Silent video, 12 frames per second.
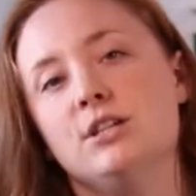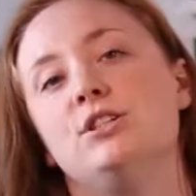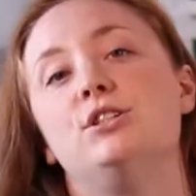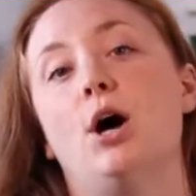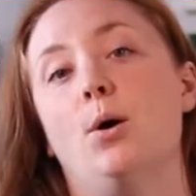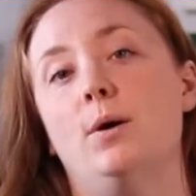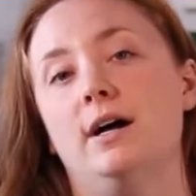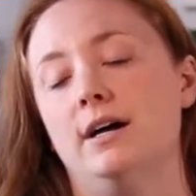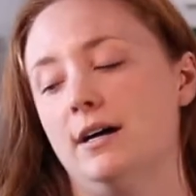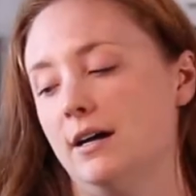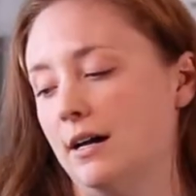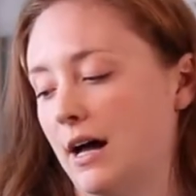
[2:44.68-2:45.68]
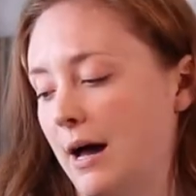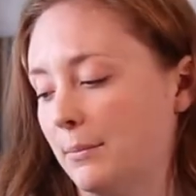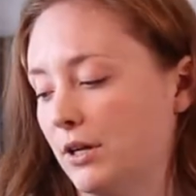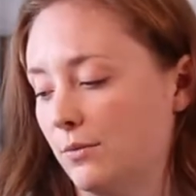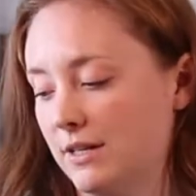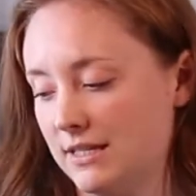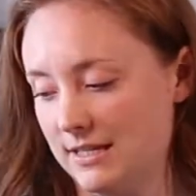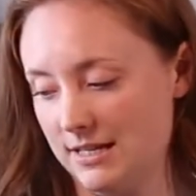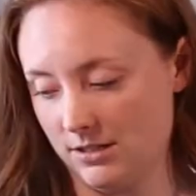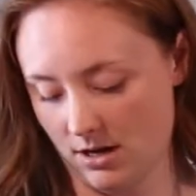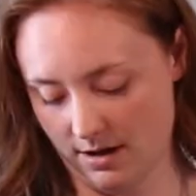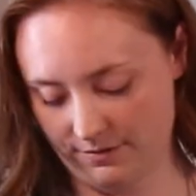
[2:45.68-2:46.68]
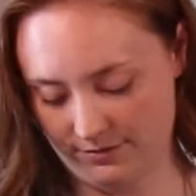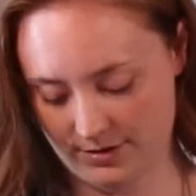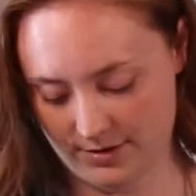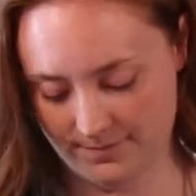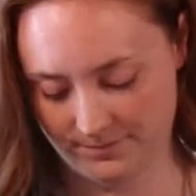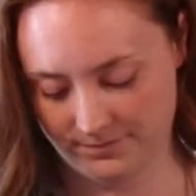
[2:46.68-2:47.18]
So I'm going to rinse these off.